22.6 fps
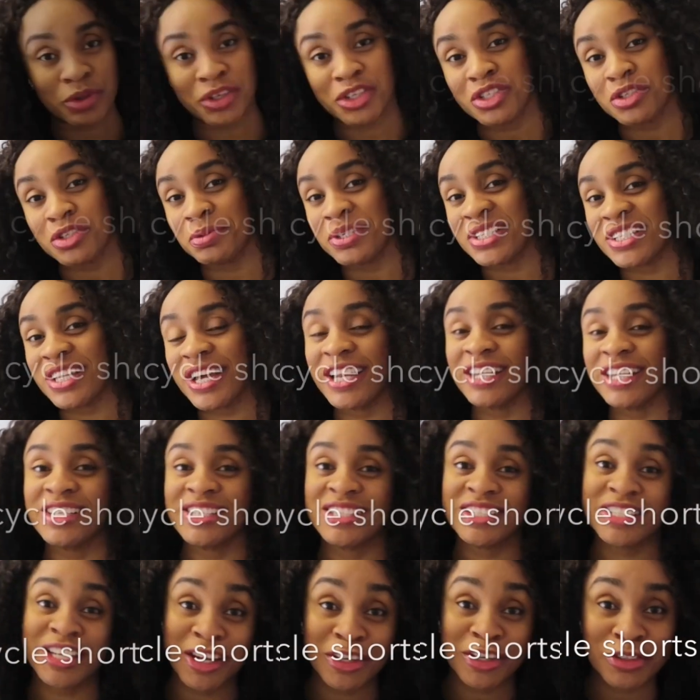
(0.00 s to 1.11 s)
we're going to be
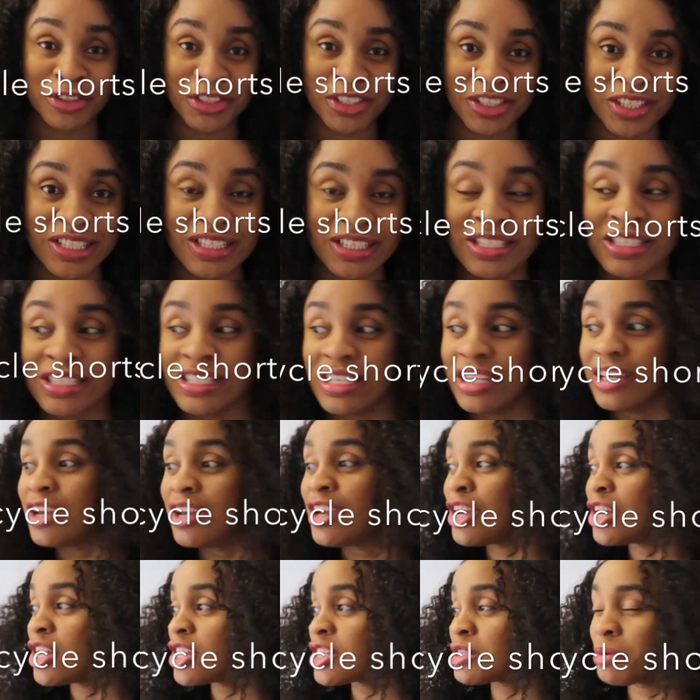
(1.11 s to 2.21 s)
styling cycle shorts today.
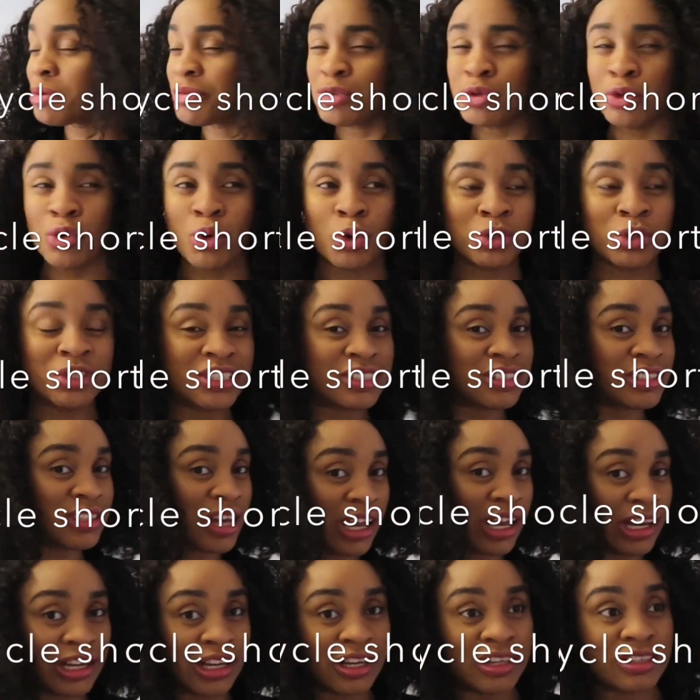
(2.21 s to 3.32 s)
So if you call this
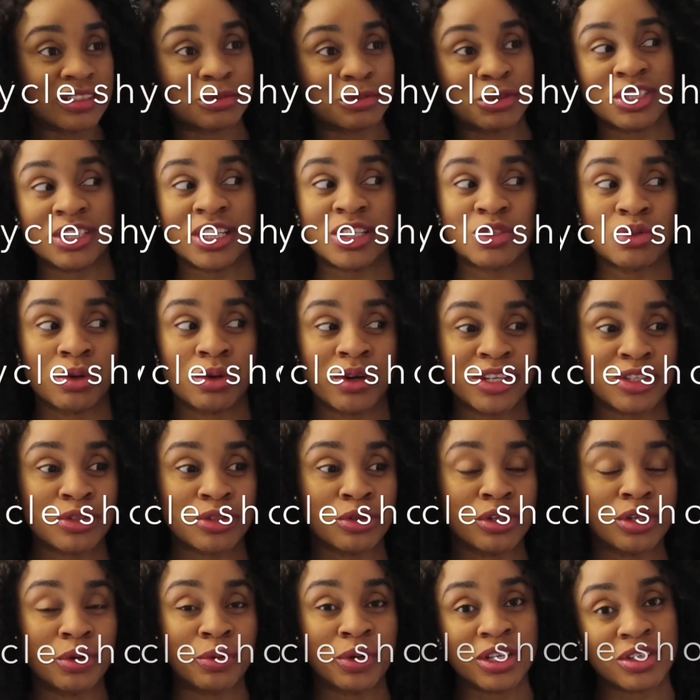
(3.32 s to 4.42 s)
cycle class, because that's what I used to
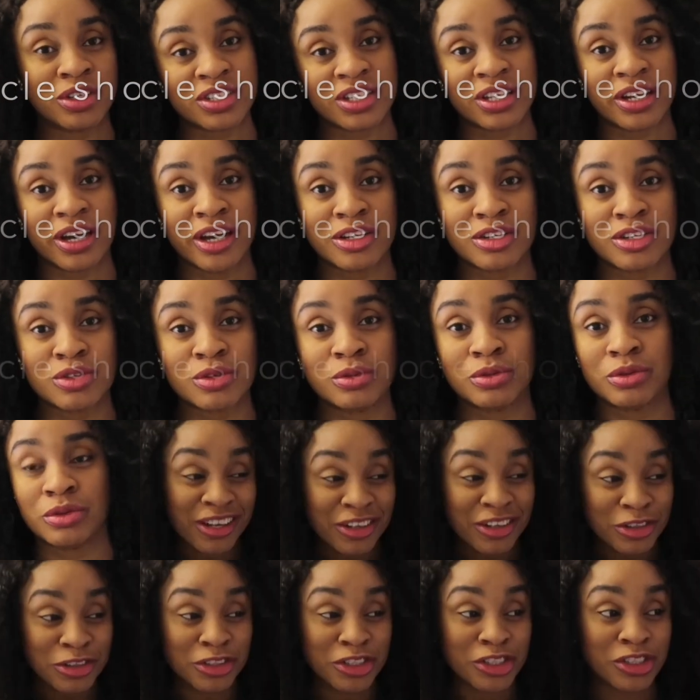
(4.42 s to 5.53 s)
call it when I was in high school.
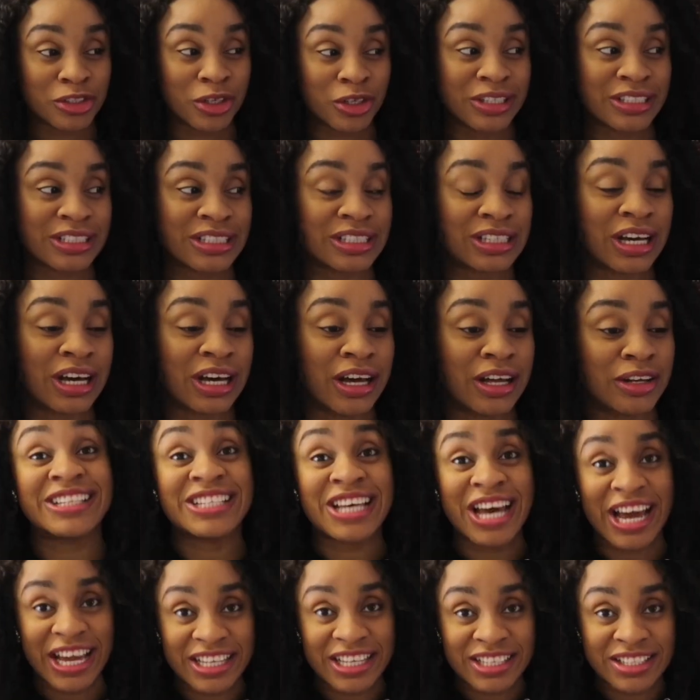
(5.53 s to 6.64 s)
Cycle shorts are
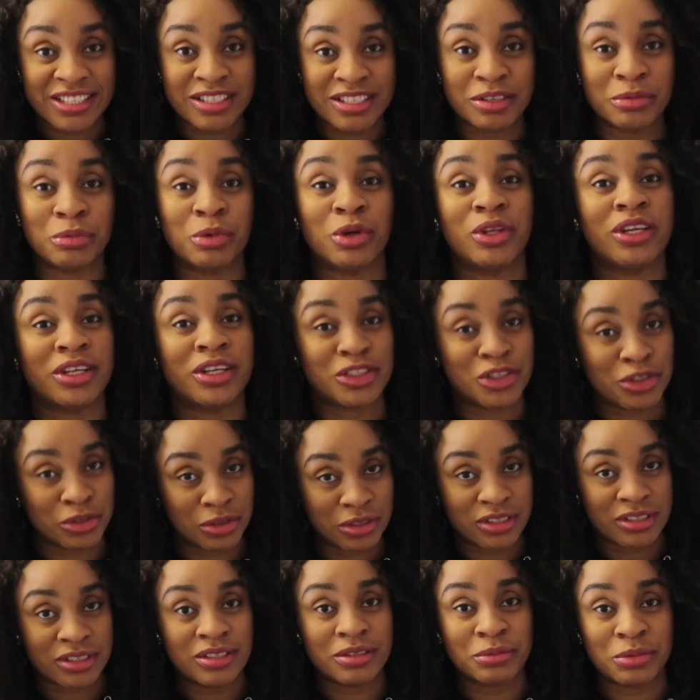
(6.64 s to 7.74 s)
tights, but they are
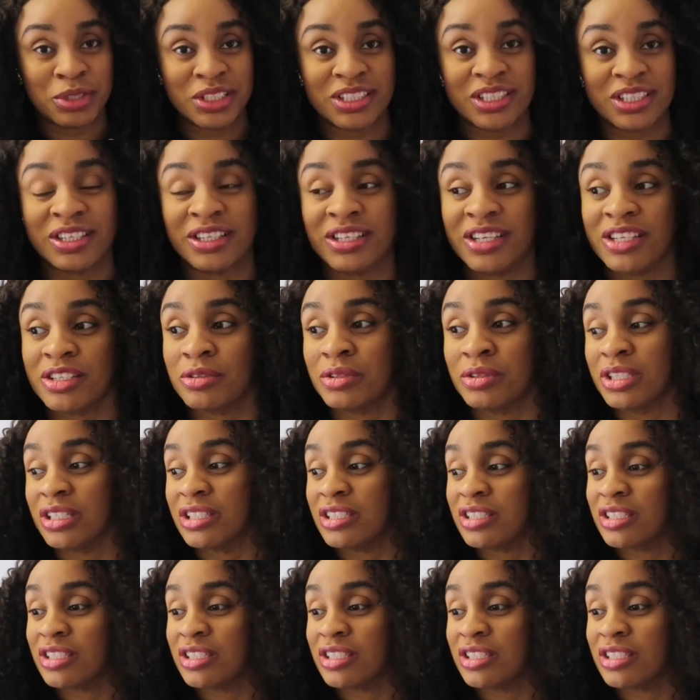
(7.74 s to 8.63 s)
shorts, basically. That's what it